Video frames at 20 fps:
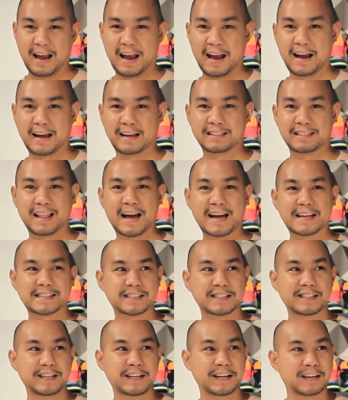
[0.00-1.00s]
And
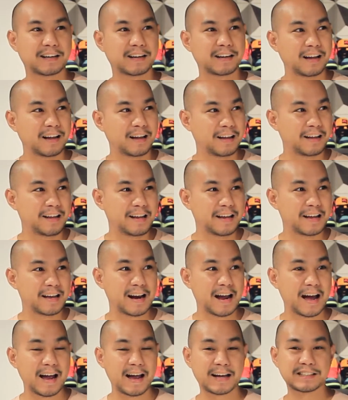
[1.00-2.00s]
last year, he
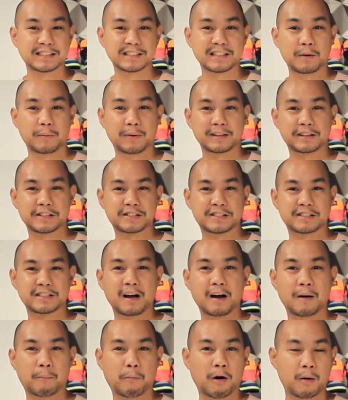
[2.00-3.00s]
and I actually went to
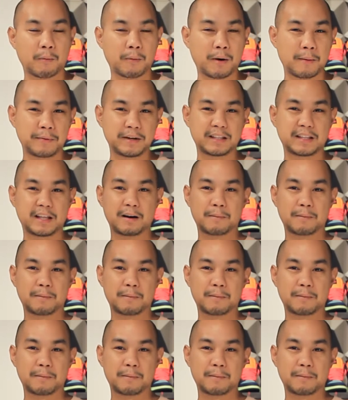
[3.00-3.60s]
Singapore, where we did a